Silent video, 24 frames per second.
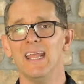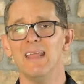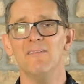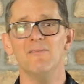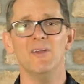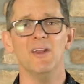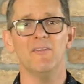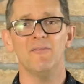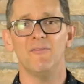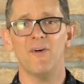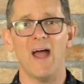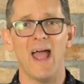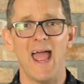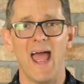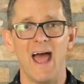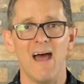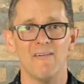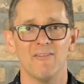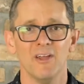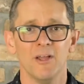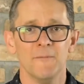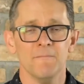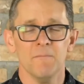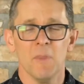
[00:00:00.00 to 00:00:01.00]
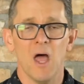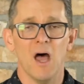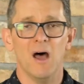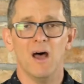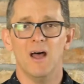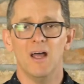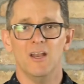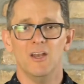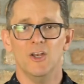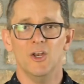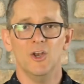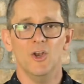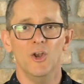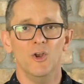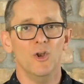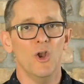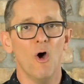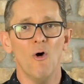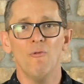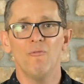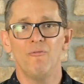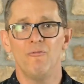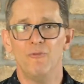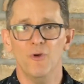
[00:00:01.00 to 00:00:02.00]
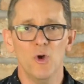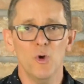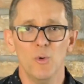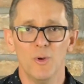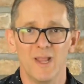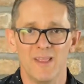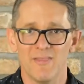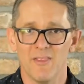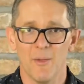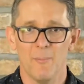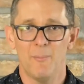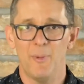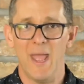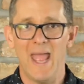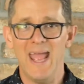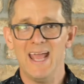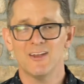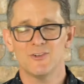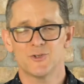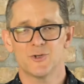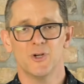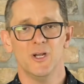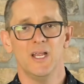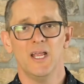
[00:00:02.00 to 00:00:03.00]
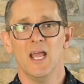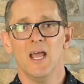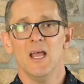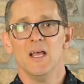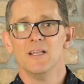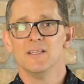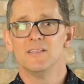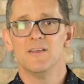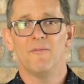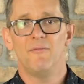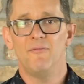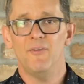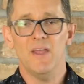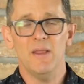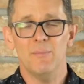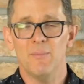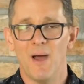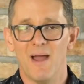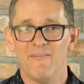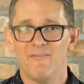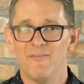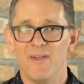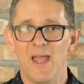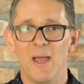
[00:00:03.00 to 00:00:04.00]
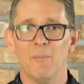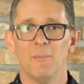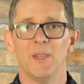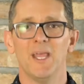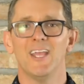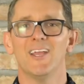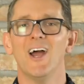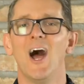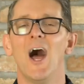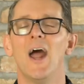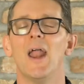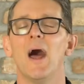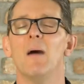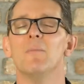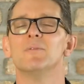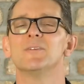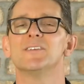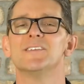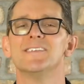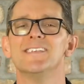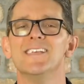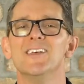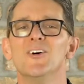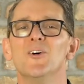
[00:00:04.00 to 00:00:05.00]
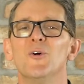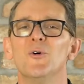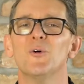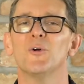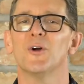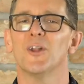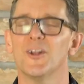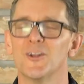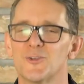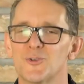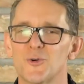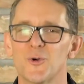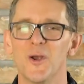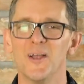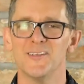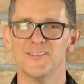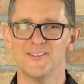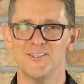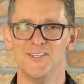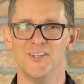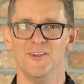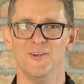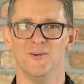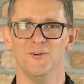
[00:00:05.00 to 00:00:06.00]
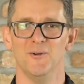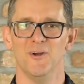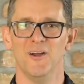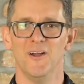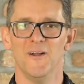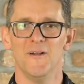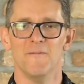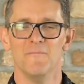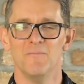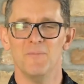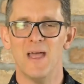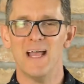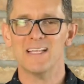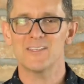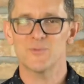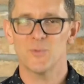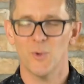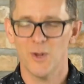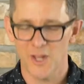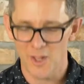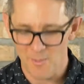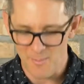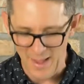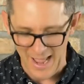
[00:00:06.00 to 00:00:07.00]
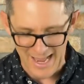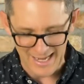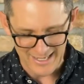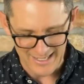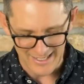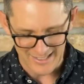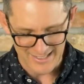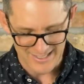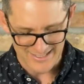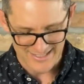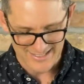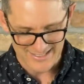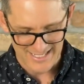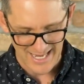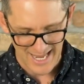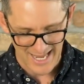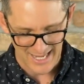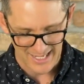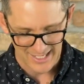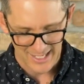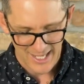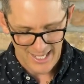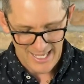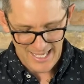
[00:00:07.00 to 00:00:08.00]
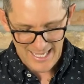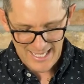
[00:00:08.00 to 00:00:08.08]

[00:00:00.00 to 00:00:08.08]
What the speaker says: even if I have no food in the pantry to feed my family, God, I'm still going to trust you. That's what Habakkuk is saying.